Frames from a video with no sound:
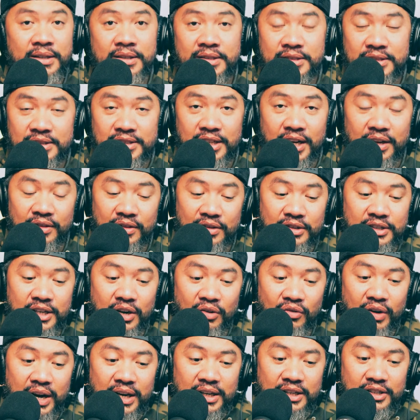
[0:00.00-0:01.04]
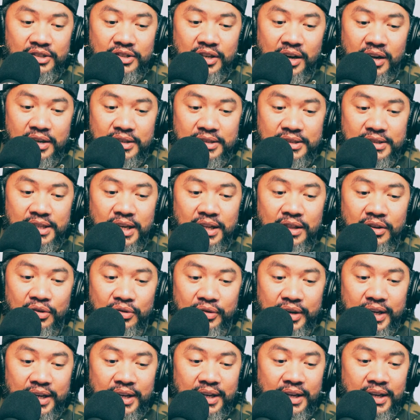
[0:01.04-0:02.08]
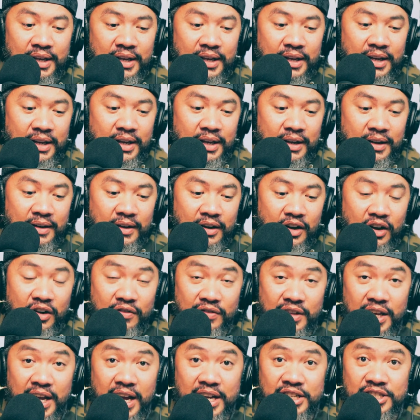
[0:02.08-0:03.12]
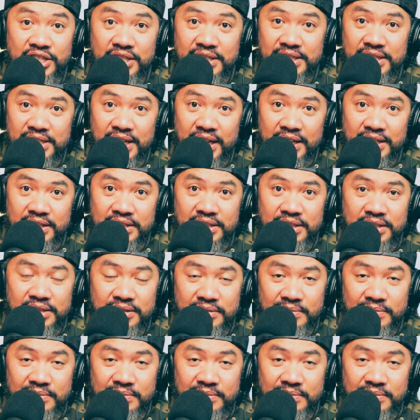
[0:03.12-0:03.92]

tethered direct in the auxiliary of the H6.